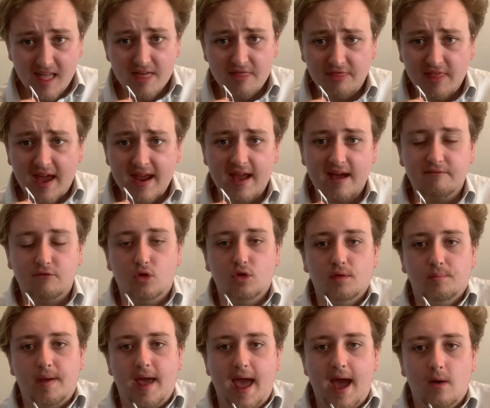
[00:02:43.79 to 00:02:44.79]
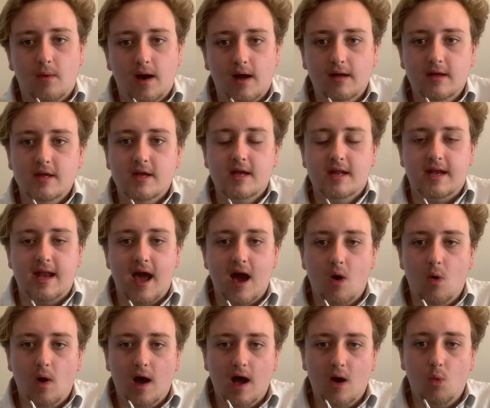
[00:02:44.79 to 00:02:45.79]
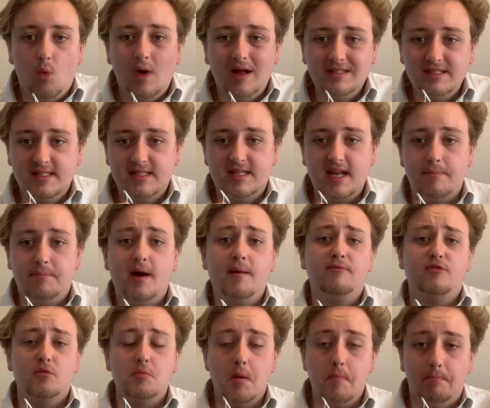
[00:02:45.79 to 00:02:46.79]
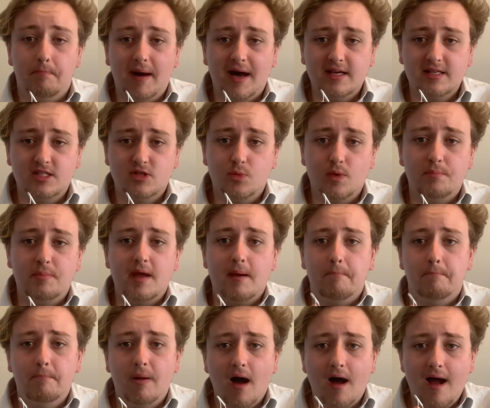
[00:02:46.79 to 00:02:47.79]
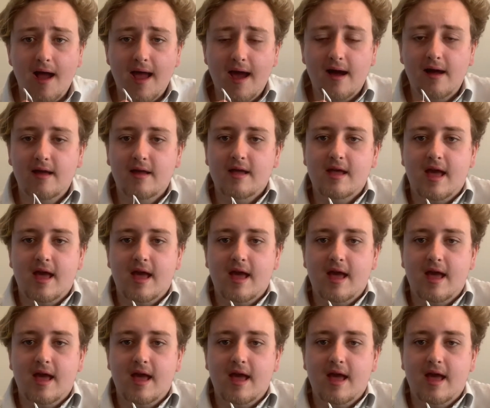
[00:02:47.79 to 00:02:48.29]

They have all the power. Now, one step up from a bust would be a buyer,